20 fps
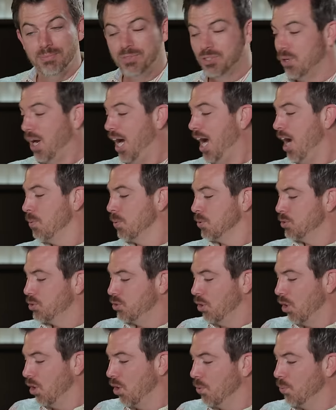So I will
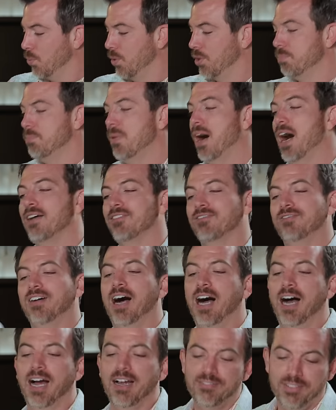start with my
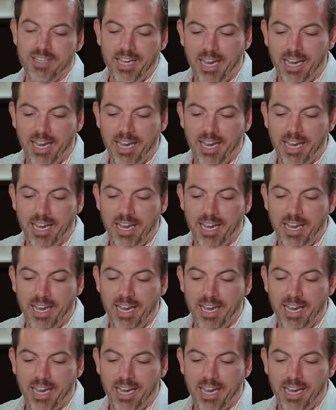five,